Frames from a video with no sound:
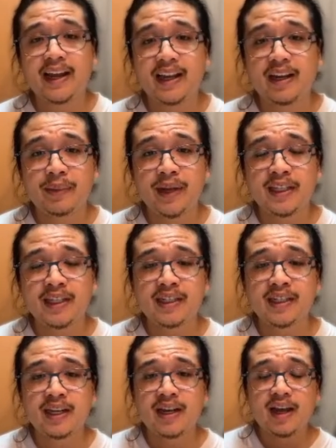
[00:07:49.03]

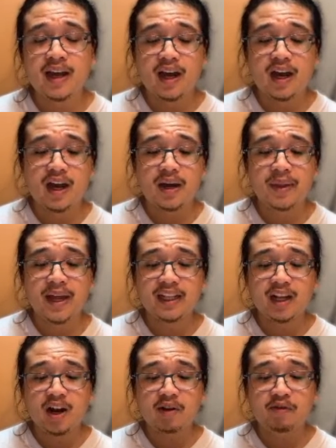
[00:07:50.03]
elements that
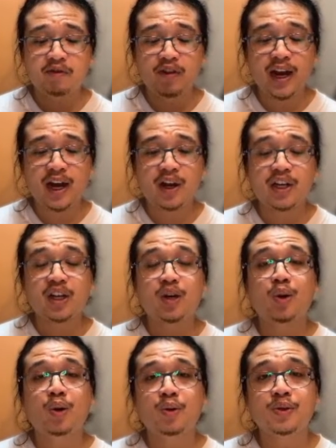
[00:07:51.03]
are very
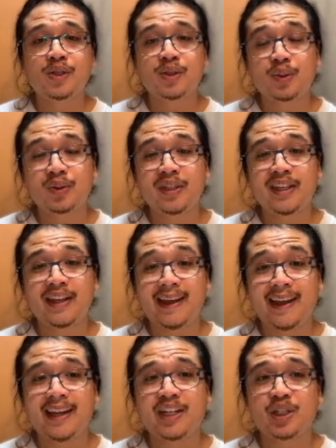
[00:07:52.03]
close to the
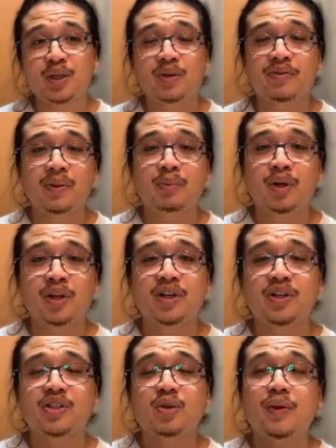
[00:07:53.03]
edge of the
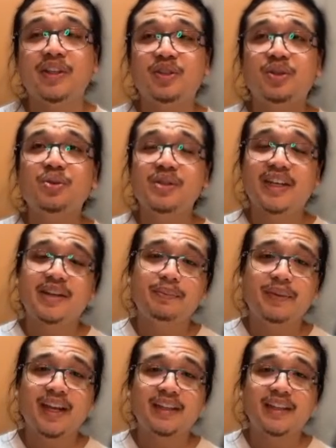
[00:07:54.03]
border. So when you use
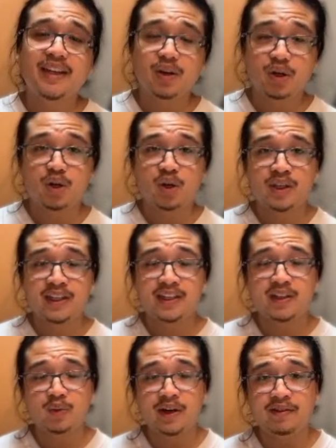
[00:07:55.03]
in-painting or
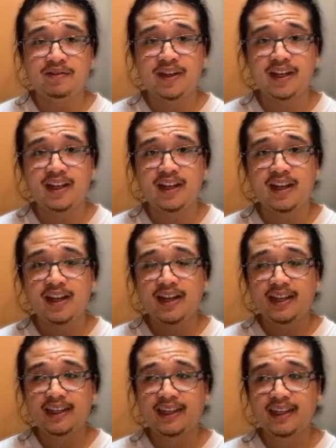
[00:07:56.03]
content-aware fill,
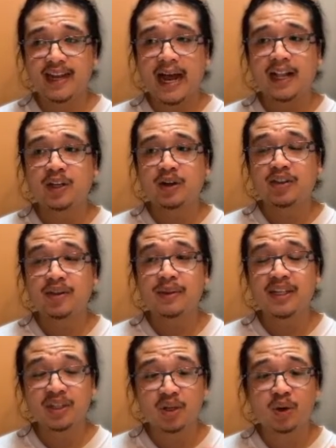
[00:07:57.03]
the algorithm
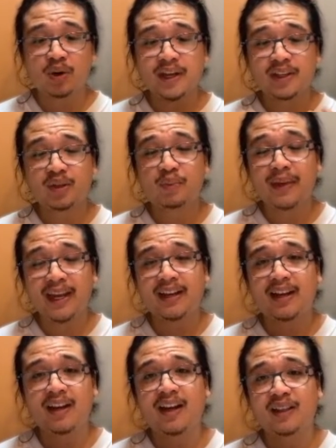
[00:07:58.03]
is going to make
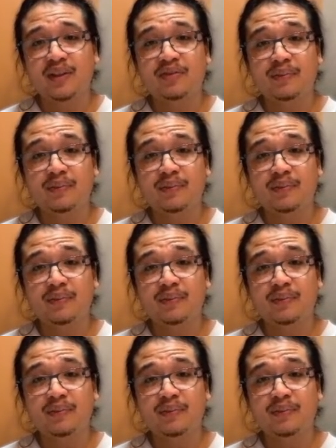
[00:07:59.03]
a lot of